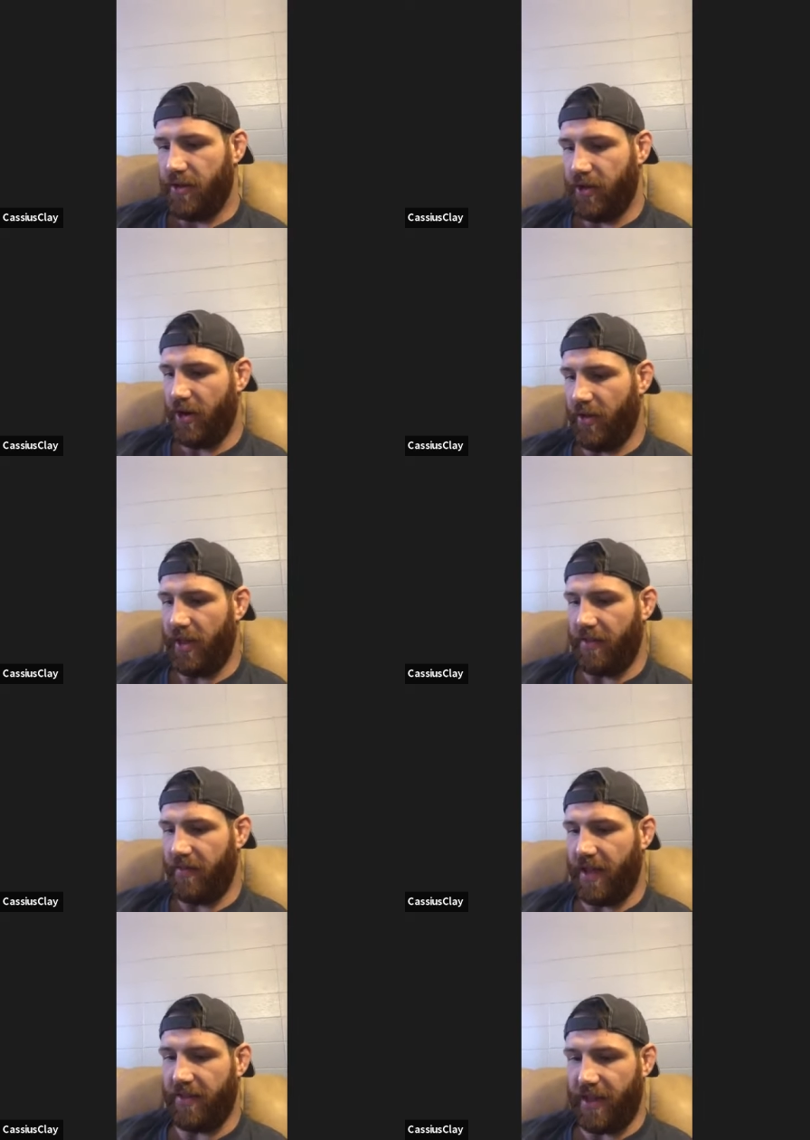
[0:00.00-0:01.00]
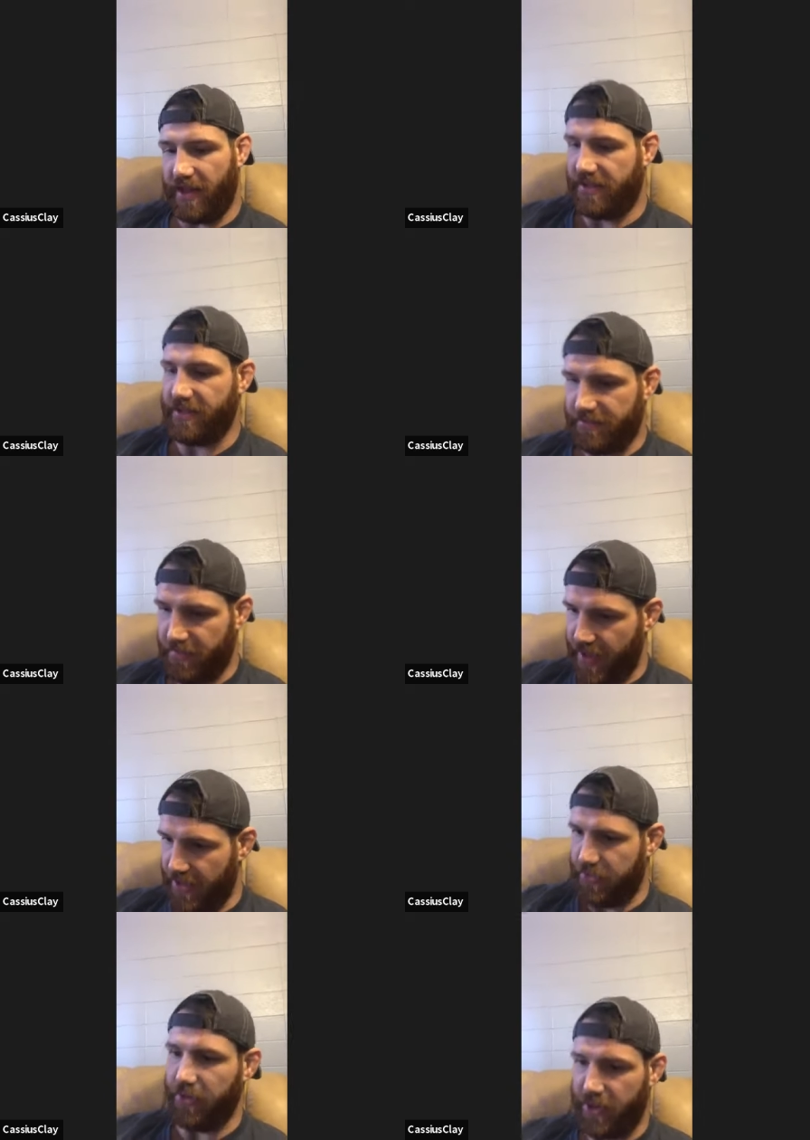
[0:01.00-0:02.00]
You know,
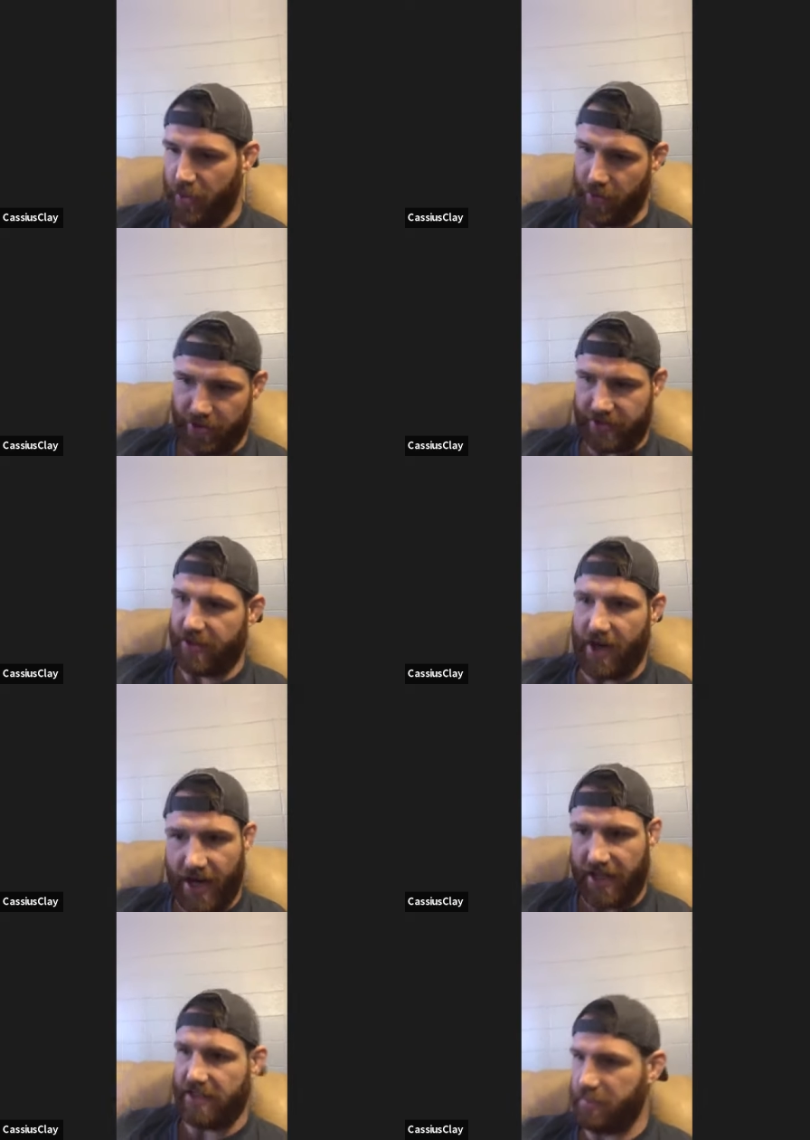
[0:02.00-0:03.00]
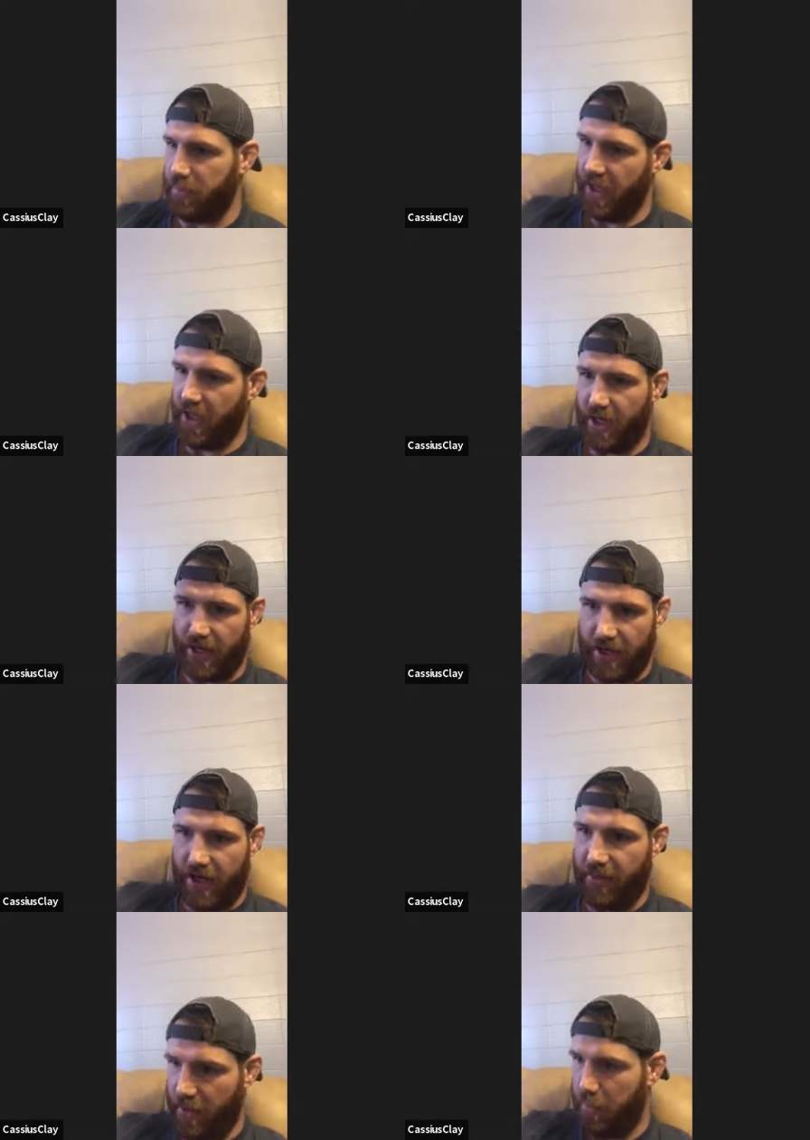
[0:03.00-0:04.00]
that's what they work is their hand speed
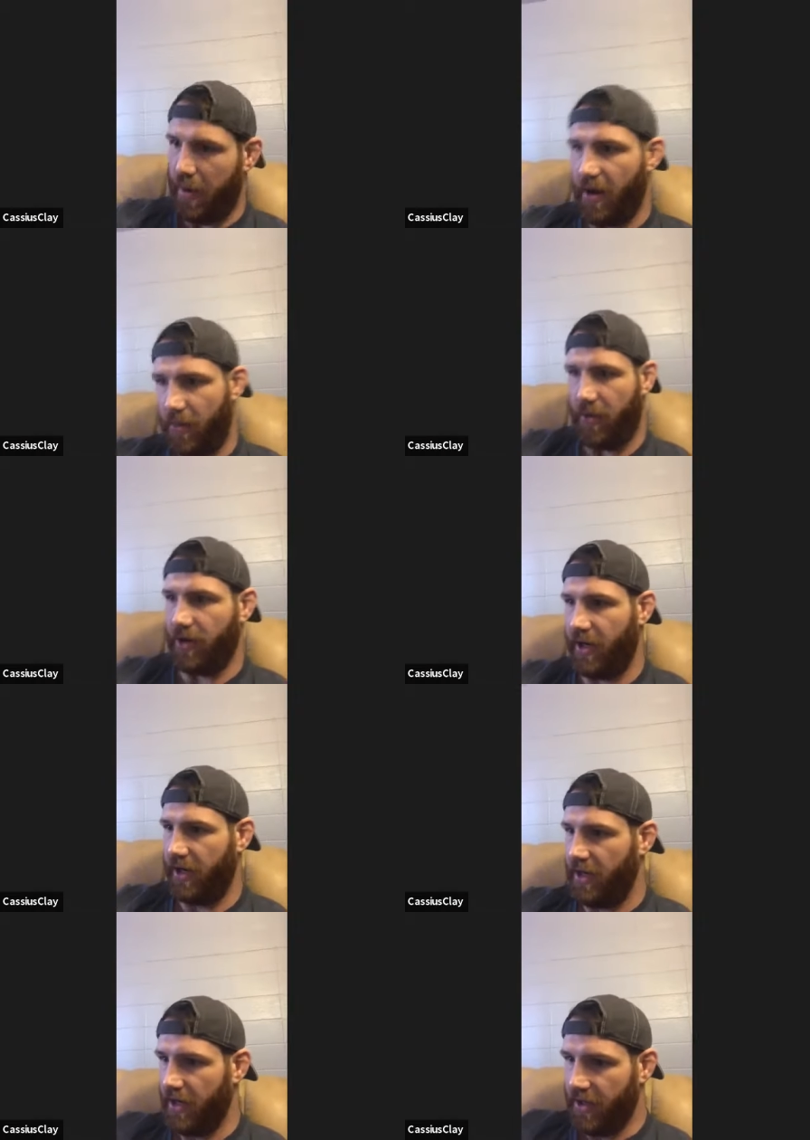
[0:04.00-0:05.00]
and their power. And,